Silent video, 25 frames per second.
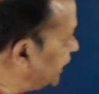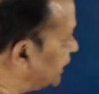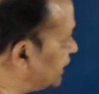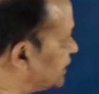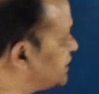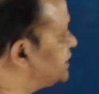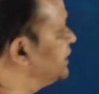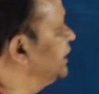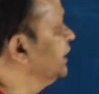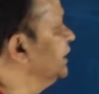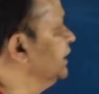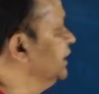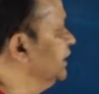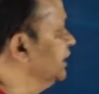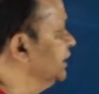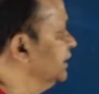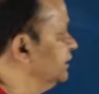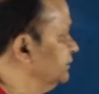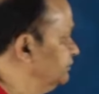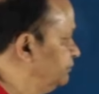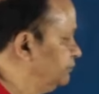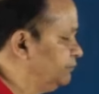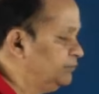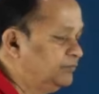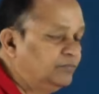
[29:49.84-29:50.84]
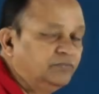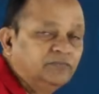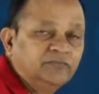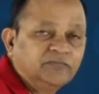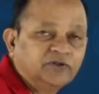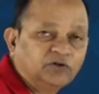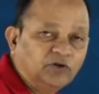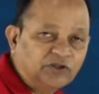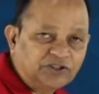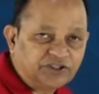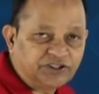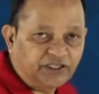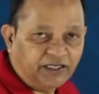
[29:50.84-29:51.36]
interesting
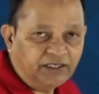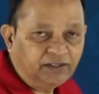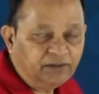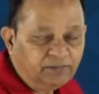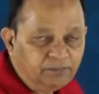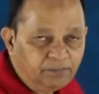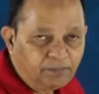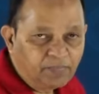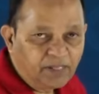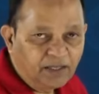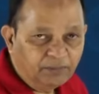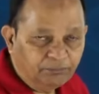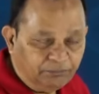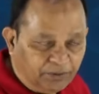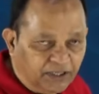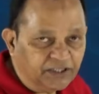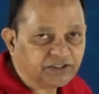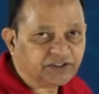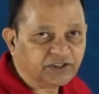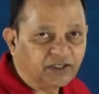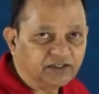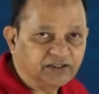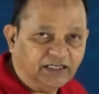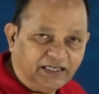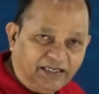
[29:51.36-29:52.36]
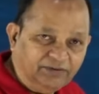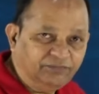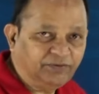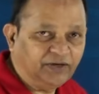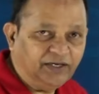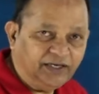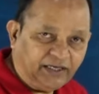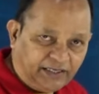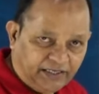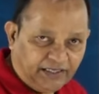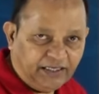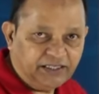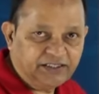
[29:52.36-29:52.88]
question based on the
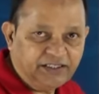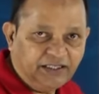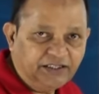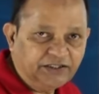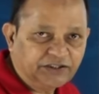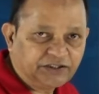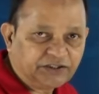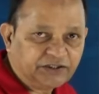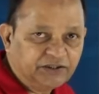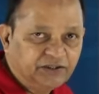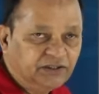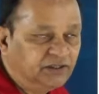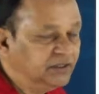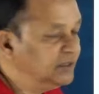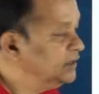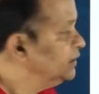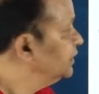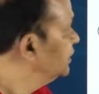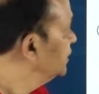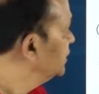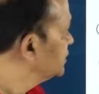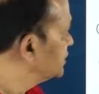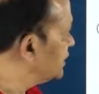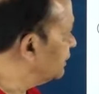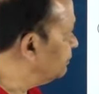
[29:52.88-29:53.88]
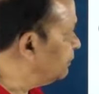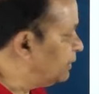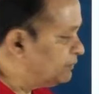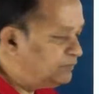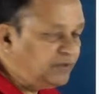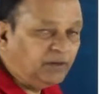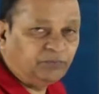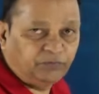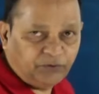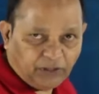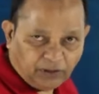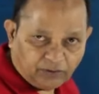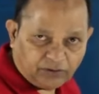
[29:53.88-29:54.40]
different reagents. Some of
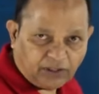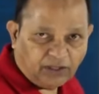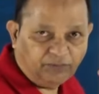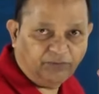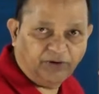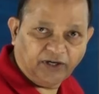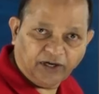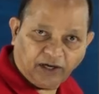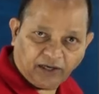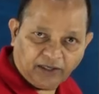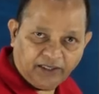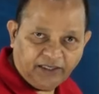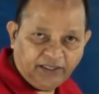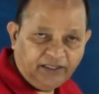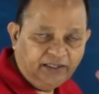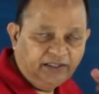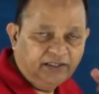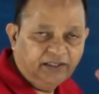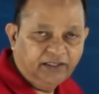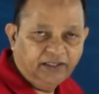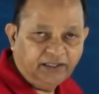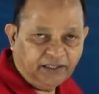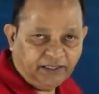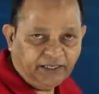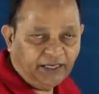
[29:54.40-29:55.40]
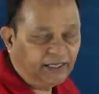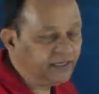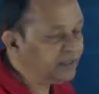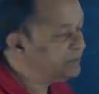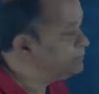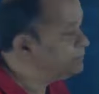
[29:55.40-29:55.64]
them we have covered already, here.